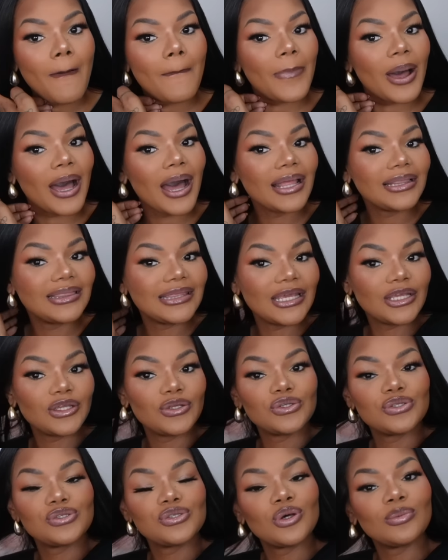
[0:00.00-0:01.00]
But thank
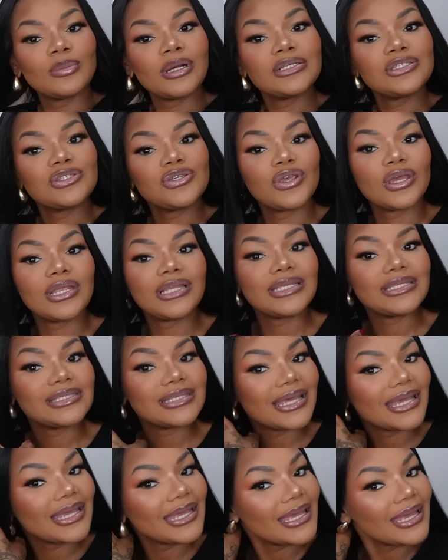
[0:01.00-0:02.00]
you so much to
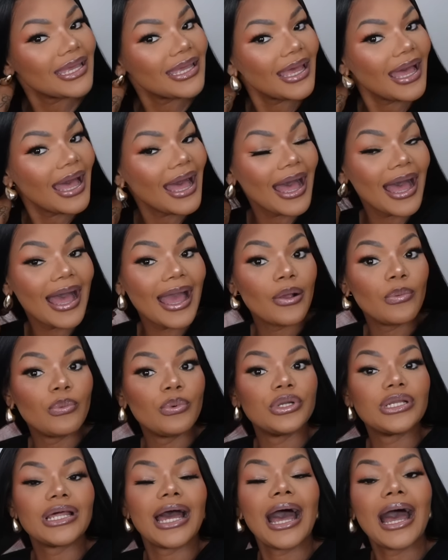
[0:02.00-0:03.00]
Yolissa Hair. I
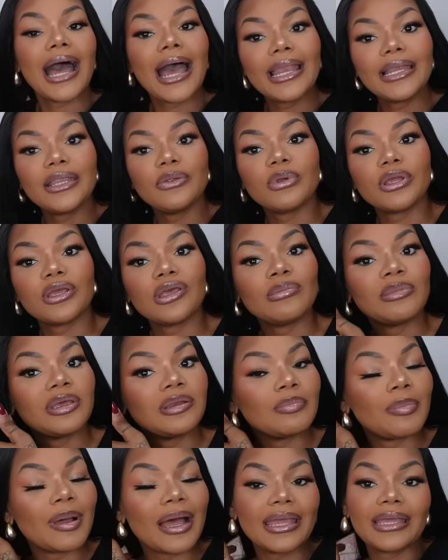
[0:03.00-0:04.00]
would highly
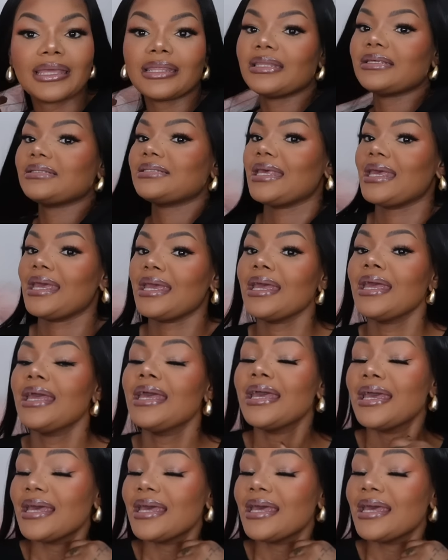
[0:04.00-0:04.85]
recommend buying this hair.